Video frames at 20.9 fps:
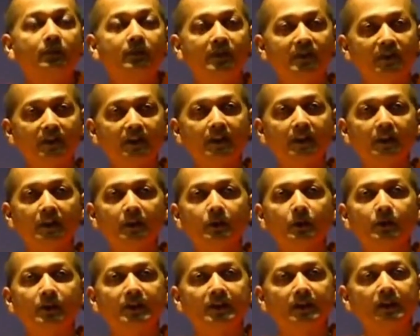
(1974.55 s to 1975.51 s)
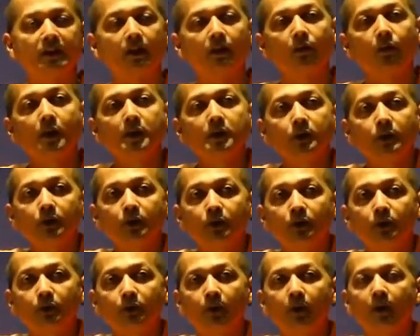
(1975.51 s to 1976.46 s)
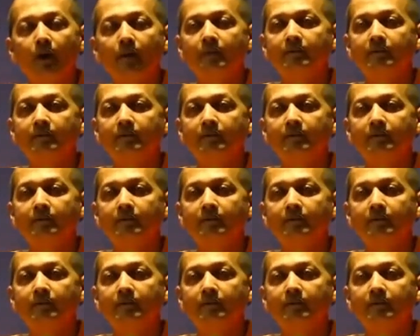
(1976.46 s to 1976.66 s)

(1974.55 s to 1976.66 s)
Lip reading: visiting a new city, what do?